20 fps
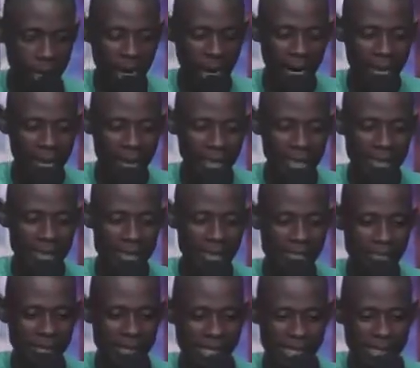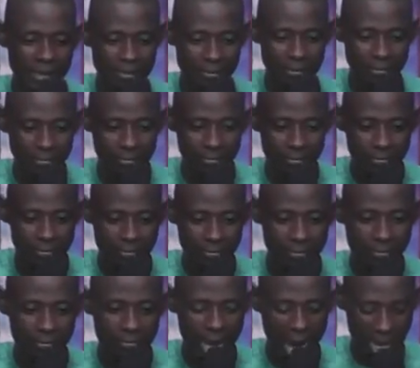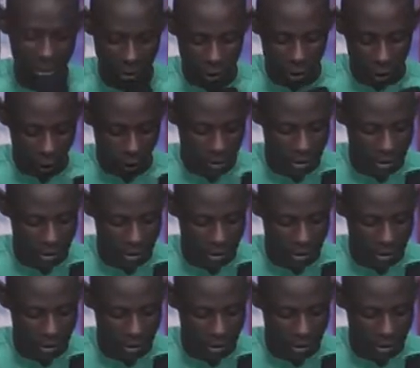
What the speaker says: and then he say, me, I did not touch